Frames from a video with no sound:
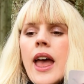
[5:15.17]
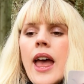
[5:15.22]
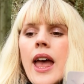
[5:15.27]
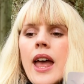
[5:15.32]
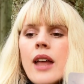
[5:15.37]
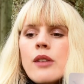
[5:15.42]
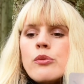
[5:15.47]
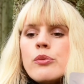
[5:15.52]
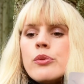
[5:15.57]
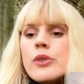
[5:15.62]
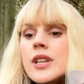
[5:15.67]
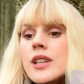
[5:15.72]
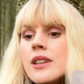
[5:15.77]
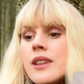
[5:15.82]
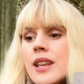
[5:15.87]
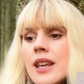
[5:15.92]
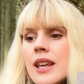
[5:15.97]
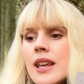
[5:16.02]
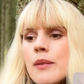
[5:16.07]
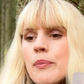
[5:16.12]
And
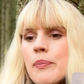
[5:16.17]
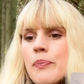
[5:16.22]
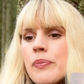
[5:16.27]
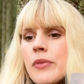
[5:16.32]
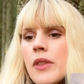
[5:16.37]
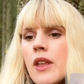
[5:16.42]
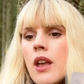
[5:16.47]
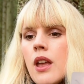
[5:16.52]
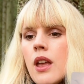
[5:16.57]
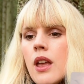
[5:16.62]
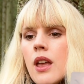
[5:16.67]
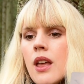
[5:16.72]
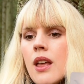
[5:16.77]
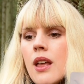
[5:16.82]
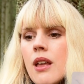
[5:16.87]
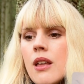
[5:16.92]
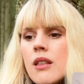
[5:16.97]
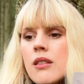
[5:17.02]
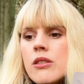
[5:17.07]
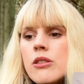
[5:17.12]
really,
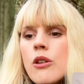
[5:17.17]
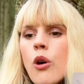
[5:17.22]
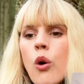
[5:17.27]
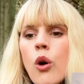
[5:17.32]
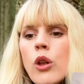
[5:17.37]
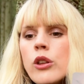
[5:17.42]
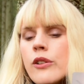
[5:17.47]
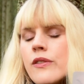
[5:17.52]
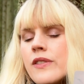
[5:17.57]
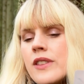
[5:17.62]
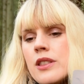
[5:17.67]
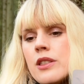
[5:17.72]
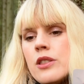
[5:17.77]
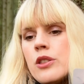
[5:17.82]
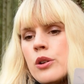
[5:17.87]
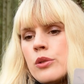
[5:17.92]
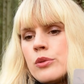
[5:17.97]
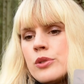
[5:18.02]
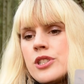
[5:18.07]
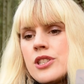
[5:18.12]
all of
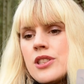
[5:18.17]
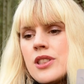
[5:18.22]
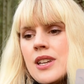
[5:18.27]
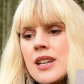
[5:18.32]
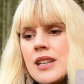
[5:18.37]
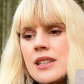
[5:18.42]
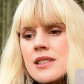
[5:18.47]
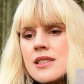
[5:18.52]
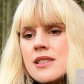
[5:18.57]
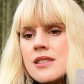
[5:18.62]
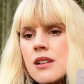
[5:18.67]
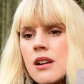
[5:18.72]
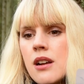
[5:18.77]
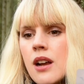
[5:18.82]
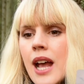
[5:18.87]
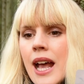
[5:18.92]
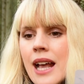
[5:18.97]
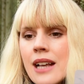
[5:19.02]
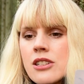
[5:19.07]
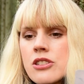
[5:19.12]
those things are
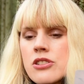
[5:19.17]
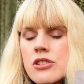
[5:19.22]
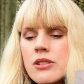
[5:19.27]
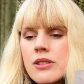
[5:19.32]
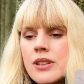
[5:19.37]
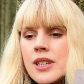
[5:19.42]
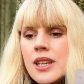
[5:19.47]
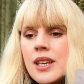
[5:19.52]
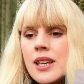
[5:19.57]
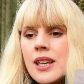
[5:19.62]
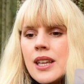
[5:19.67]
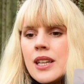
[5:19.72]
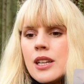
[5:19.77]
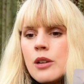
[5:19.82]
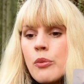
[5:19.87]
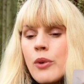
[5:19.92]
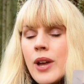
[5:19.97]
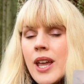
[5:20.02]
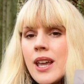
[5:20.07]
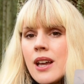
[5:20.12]
actually in a
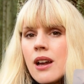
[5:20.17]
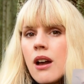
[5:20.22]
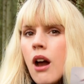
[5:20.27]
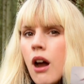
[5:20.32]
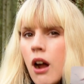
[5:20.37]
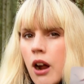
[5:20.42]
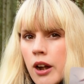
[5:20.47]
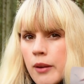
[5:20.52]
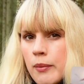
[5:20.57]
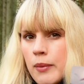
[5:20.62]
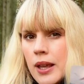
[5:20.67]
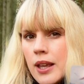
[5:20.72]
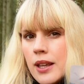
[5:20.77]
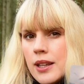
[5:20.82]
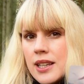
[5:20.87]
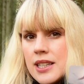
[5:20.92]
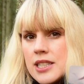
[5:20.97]
way karmic,